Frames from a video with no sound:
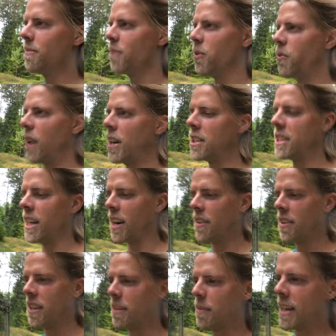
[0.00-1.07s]
fair
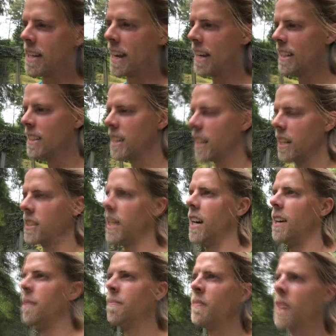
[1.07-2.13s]
share in my days as
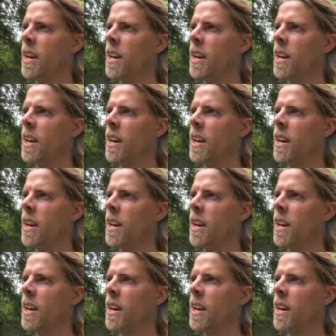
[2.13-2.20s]
a